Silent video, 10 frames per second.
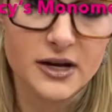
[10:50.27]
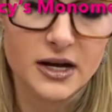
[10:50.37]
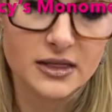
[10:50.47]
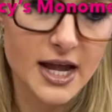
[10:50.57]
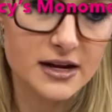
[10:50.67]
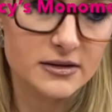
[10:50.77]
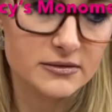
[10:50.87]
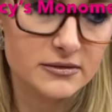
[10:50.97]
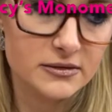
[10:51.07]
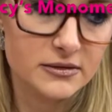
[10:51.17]
like
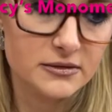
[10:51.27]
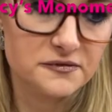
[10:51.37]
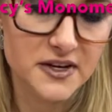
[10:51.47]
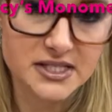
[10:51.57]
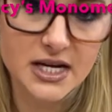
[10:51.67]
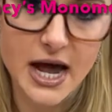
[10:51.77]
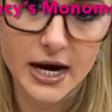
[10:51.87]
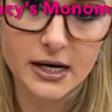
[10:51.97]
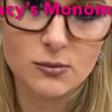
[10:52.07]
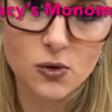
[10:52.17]
fix it
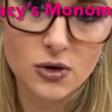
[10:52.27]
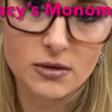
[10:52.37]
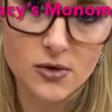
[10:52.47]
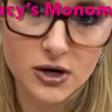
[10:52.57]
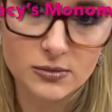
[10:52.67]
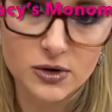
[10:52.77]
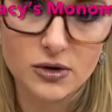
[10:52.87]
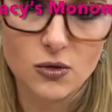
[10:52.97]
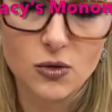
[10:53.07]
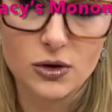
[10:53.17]
adding more monomer,
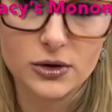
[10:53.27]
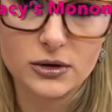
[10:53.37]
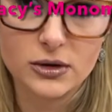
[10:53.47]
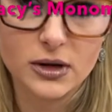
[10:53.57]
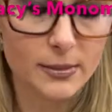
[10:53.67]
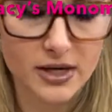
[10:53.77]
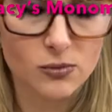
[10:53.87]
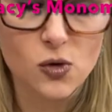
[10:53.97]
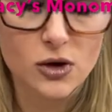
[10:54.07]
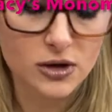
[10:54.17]
or
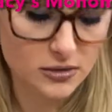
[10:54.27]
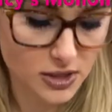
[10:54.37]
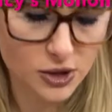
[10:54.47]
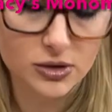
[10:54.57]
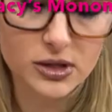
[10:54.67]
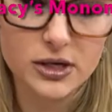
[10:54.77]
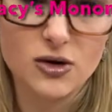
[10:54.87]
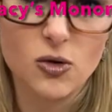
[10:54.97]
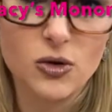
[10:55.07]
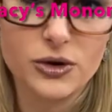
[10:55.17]
more acrylic,
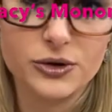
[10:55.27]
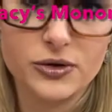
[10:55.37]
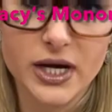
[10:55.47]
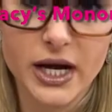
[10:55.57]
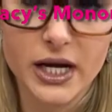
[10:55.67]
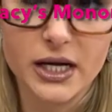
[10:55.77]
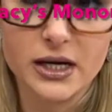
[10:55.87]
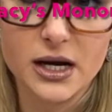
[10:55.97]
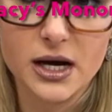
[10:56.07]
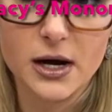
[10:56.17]
or you can
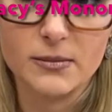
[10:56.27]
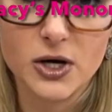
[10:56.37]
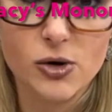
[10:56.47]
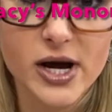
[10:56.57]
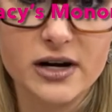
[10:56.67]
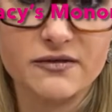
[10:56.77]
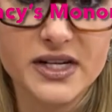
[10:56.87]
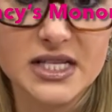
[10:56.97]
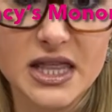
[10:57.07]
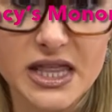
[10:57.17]
go ahead and
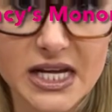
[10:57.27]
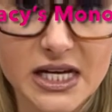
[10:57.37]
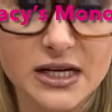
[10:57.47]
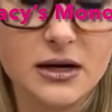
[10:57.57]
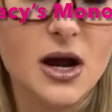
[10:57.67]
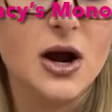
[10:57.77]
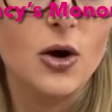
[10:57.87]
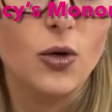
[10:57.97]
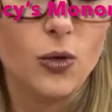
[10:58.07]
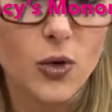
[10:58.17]
fix it then,
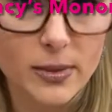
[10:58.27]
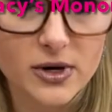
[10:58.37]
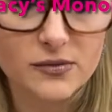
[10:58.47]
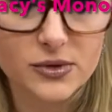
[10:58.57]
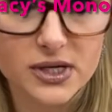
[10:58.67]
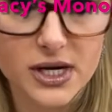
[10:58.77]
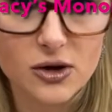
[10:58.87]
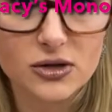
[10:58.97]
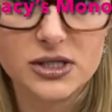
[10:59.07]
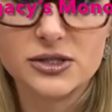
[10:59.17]
or wipe it off with a
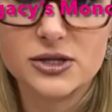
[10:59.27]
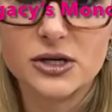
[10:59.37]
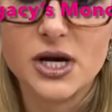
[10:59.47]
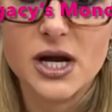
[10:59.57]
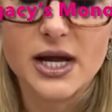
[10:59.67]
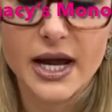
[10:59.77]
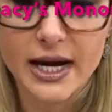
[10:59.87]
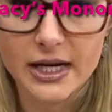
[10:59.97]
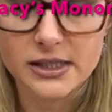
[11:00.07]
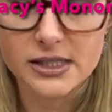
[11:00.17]
nail cleanser
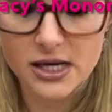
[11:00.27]
and